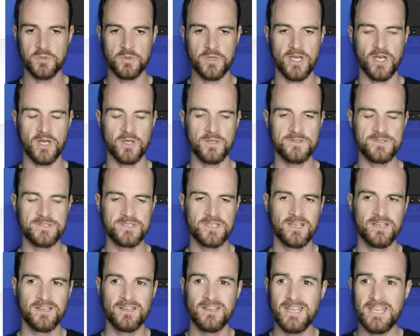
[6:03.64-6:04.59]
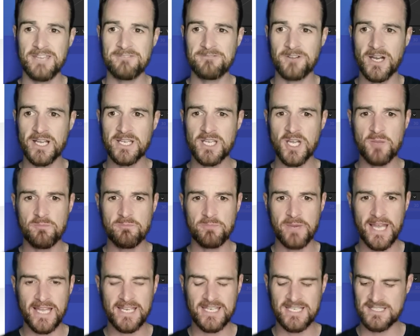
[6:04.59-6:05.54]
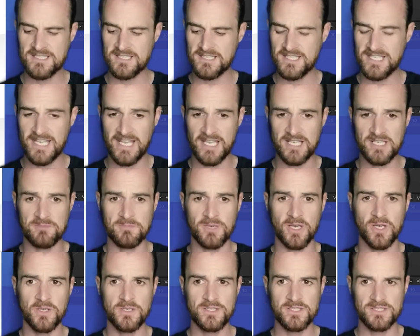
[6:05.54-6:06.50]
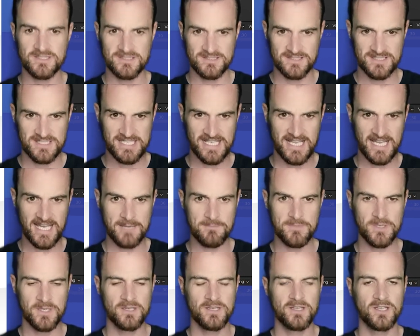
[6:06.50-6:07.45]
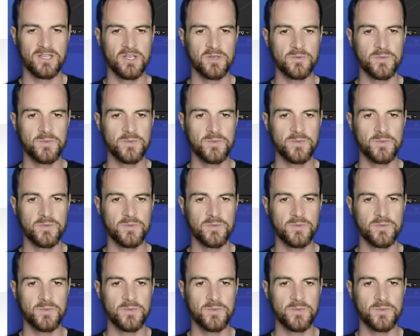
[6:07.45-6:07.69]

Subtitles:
individual nodes. If I go back into the edit mode, tab,